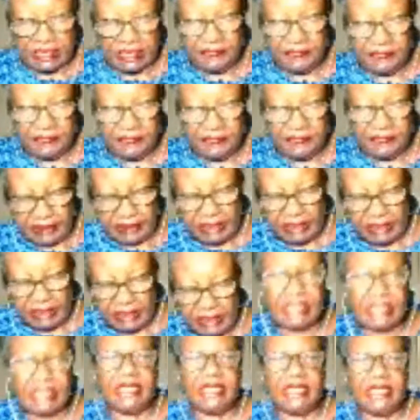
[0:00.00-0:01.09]
When we
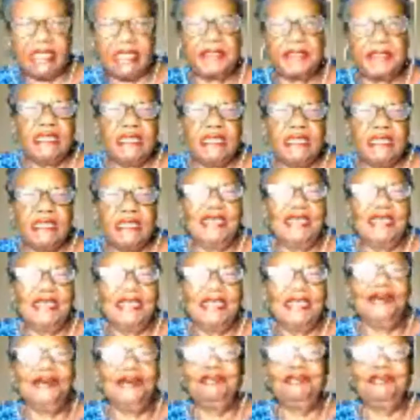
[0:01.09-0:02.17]
first started on it,
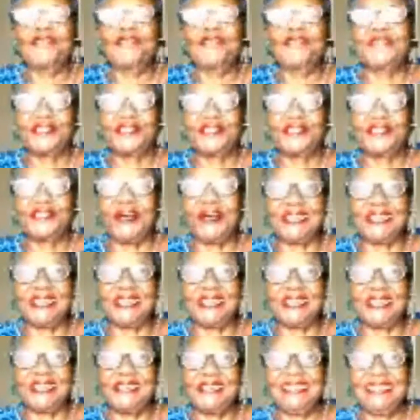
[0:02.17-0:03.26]
y'all,
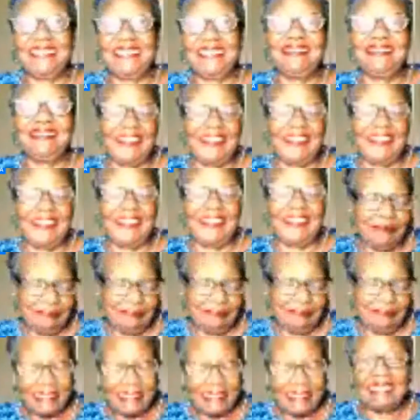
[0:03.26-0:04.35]
it was
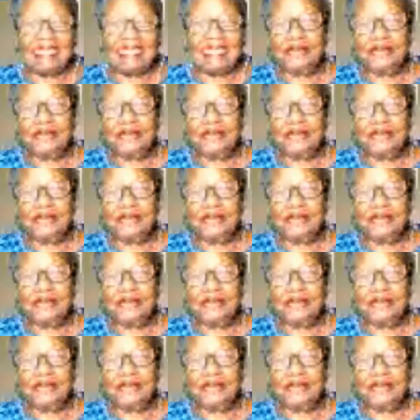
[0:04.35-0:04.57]
awesome.